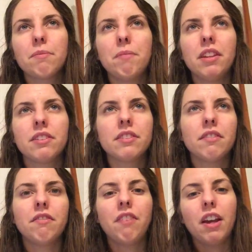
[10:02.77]
myths
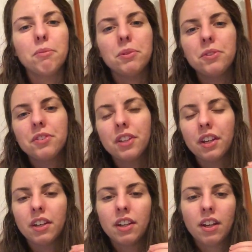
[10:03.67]
and fables
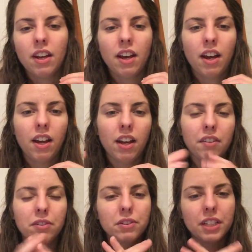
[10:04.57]
and
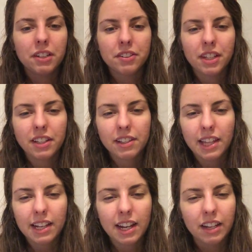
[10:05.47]
folk tales and things like
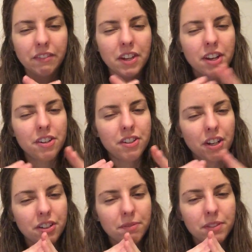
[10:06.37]
that kind of
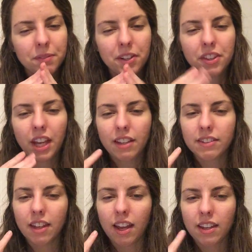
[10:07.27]
share some similar
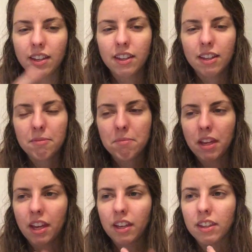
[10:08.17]
things, like
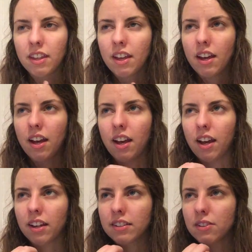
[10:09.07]
being
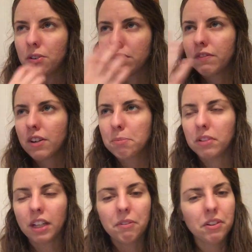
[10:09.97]
told
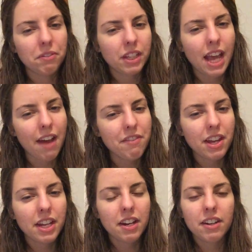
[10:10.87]
verbally. We don't really have
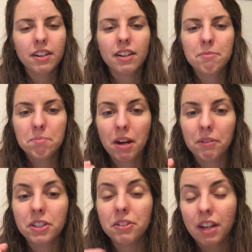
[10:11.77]
that here, but
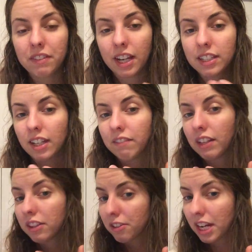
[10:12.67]
we do have the idea of
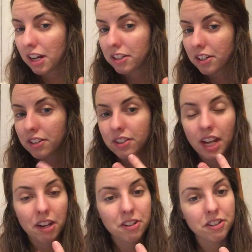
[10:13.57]
like their characters. The
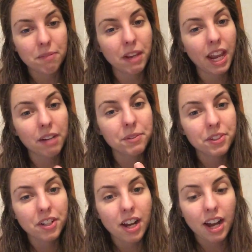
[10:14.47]
characters can be
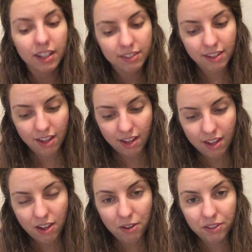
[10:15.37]
animals or gods.
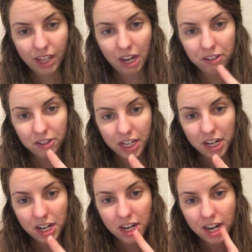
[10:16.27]
Who's the character here?